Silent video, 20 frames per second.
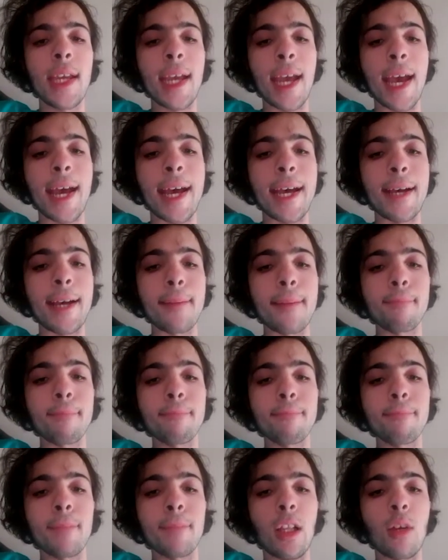
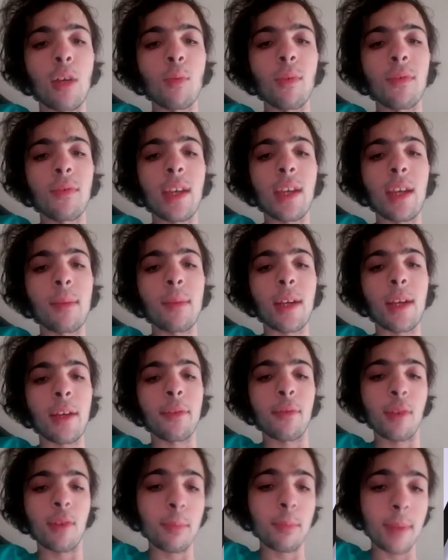along with Cam
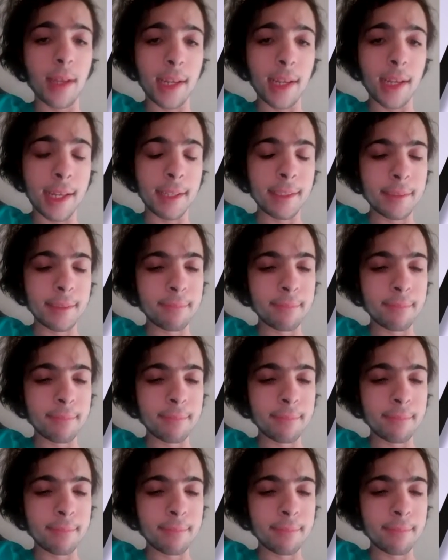Guthrie. But